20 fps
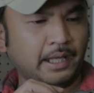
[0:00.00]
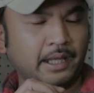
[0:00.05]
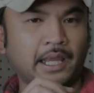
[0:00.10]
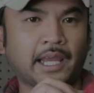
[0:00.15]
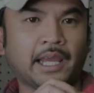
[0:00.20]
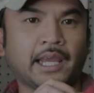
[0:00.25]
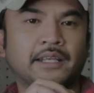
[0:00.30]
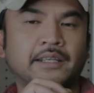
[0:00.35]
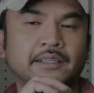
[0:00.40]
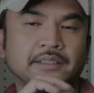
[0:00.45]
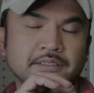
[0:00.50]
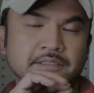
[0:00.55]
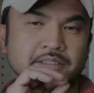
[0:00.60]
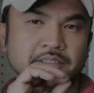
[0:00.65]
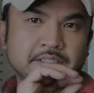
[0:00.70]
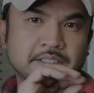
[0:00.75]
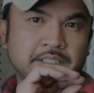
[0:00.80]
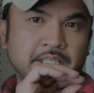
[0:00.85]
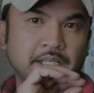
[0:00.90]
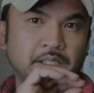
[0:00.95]
and
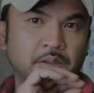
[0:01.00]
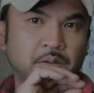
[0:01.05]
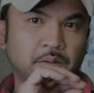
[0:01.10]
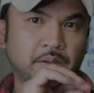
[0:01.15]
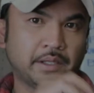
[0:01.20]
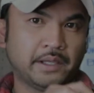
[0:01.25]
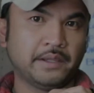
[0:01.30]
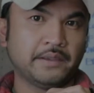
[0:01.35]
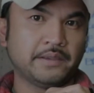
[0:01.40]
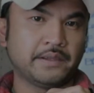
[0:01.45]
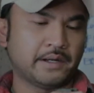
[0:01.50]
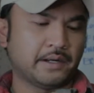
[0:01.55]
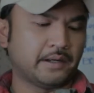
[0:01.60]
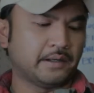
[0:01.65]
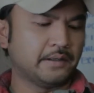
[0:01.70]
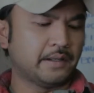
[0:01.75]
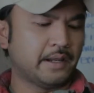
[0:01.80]
settle in there.